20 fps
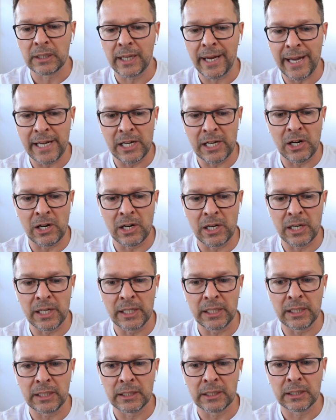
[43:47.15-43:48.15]

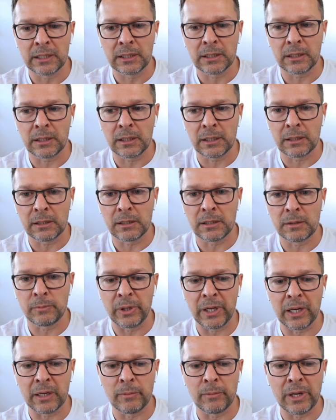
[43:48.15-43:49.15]
AI is
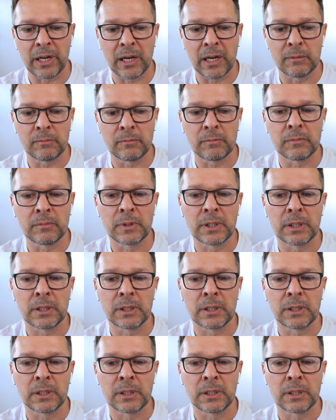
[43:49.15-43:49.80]
become. It'll